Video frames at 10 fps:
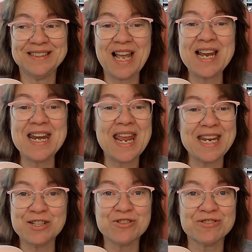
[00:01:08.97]
an
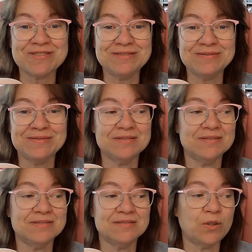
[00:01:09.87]
angel.
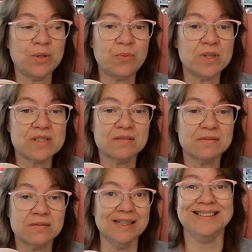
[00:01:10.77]
No, he wasn't.
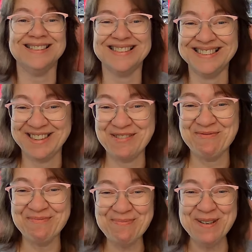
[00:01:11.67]
But
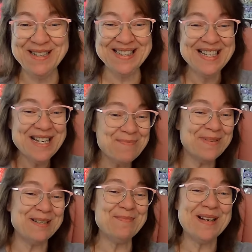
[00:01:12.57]

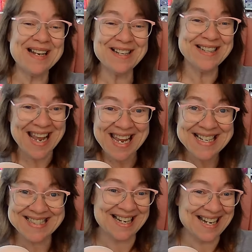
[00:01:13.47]
in my
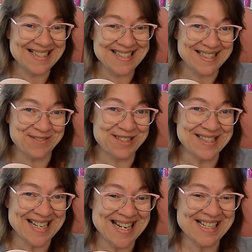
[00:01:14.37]
nanny's eyes, he was
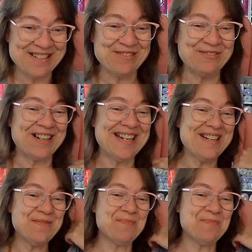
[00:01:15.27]
an angel, right?